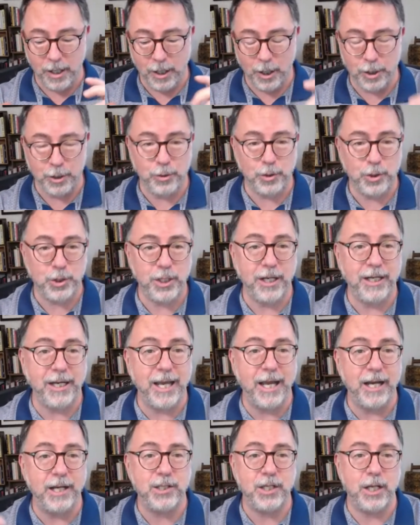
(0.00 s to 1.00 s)
understanding
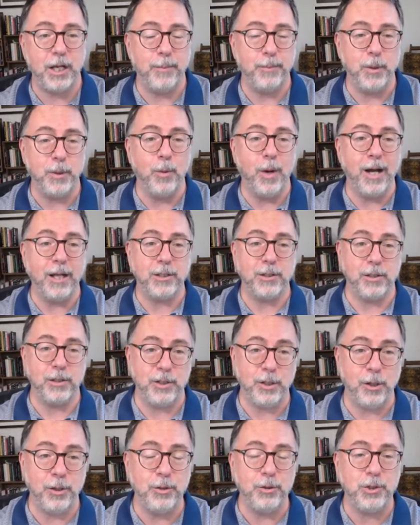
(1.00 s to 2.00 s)
how to set up your watch
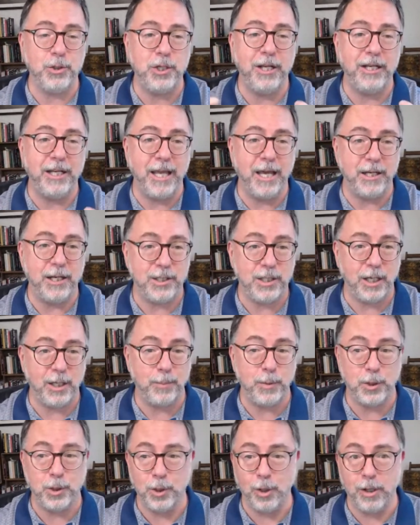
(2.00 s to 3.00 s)
list, understanding how to set up
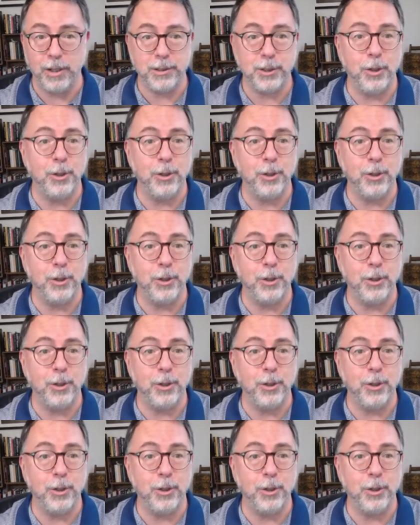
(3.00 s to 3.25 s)
your charts,